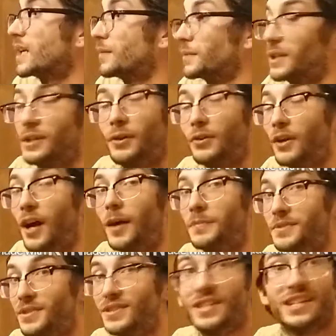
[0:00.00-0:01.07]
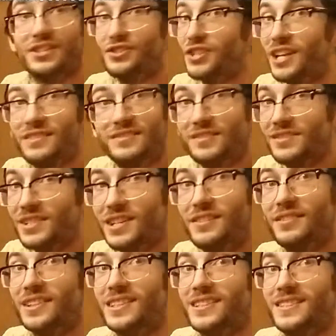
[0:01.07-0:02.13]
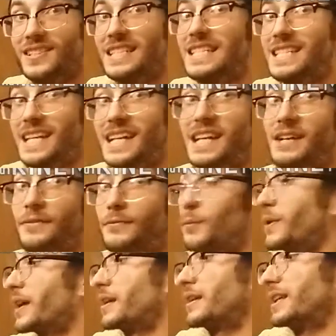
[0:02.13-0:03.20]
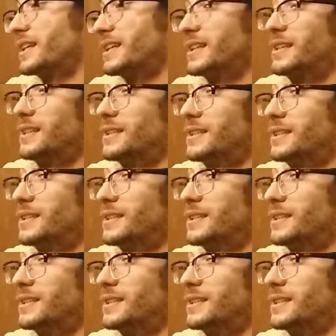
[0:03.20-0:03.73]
I'm gonna go to options again just to see if it saved what I did.